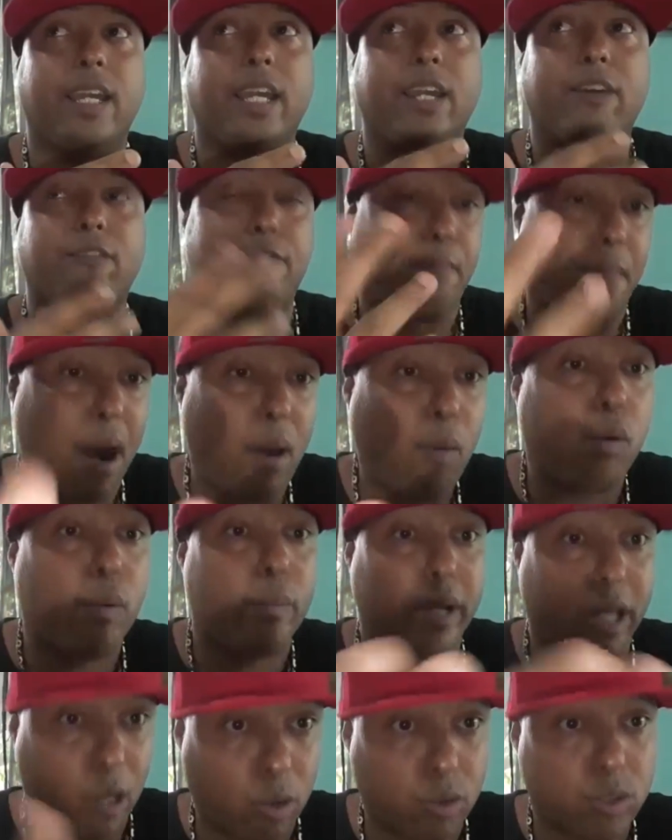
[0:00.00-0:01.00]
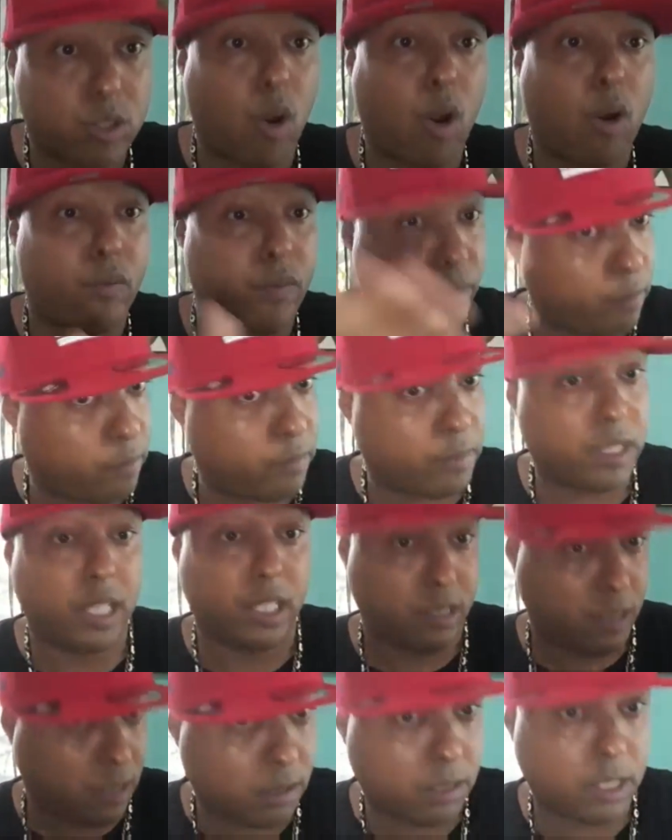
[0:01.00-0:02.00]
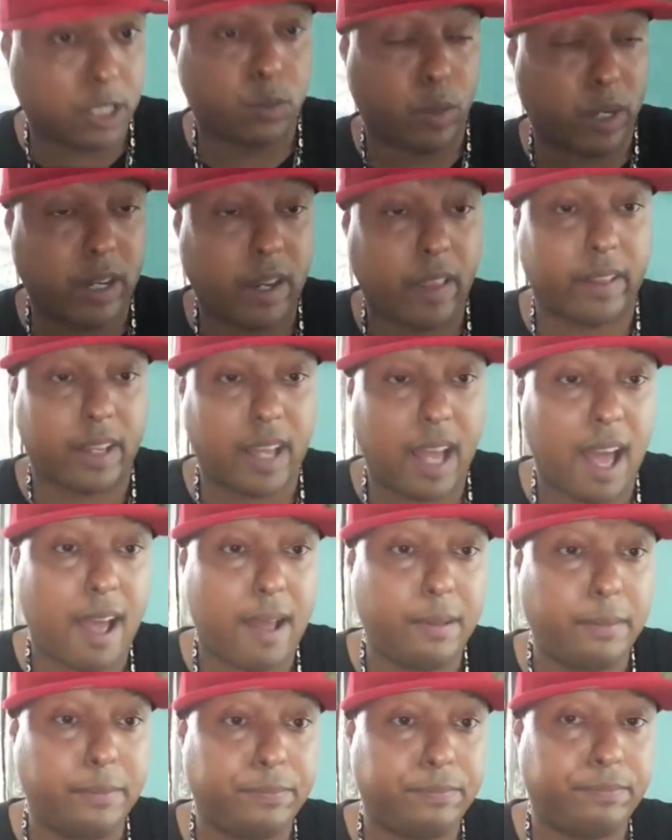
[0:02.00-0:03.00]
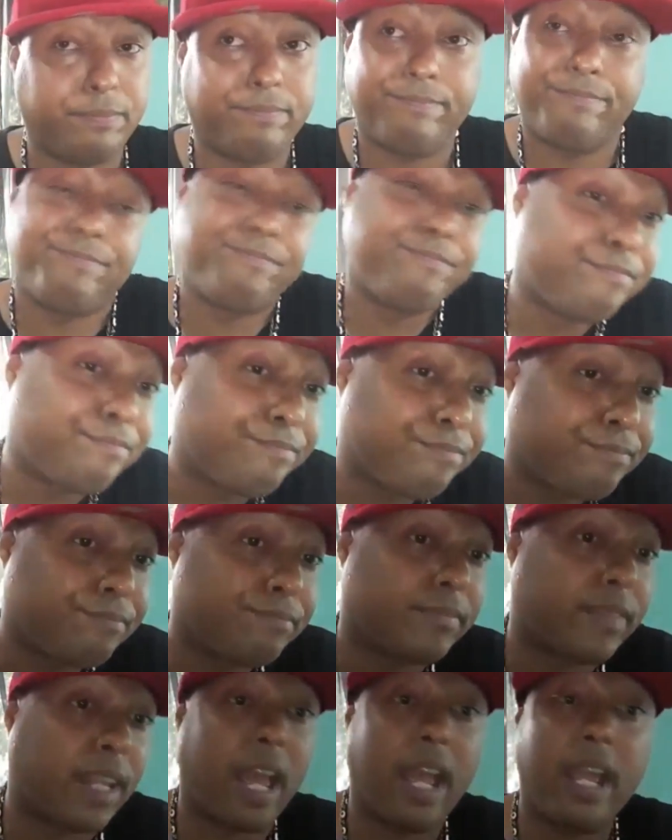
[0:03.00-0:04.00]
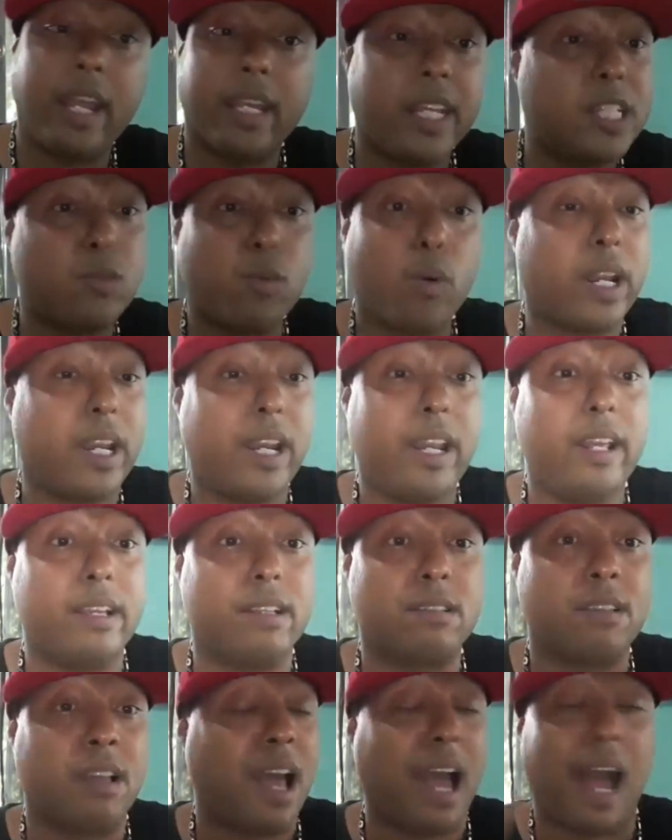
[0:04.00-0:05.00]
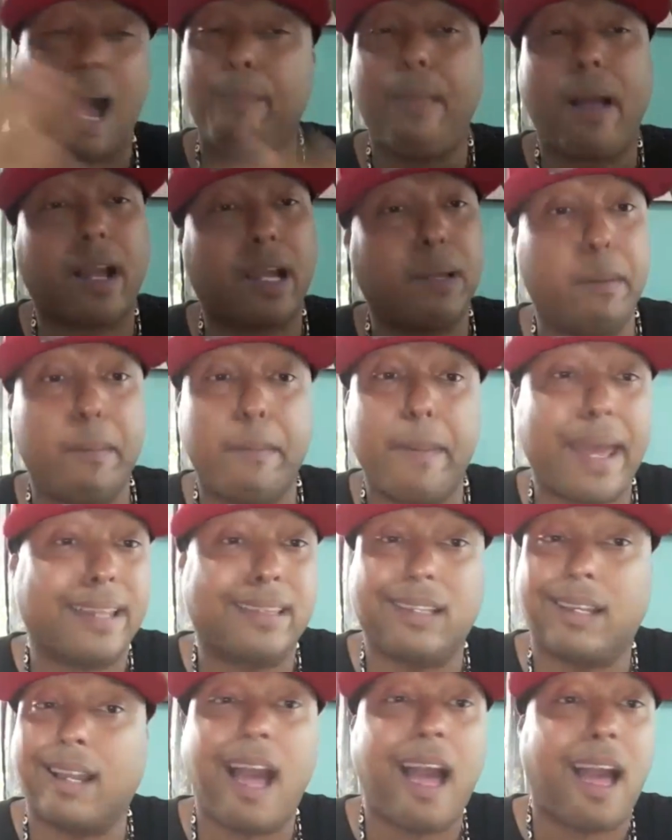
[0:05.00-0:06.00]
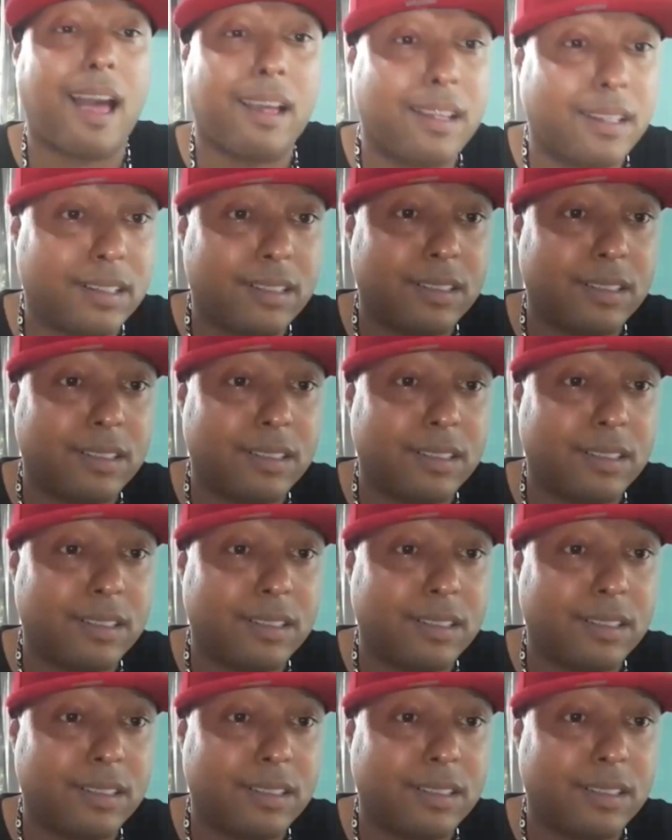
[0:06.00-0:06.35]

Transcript: if my woman goes off and is with another guy, hey, it is what it is. I'm not going to be mad at the guy.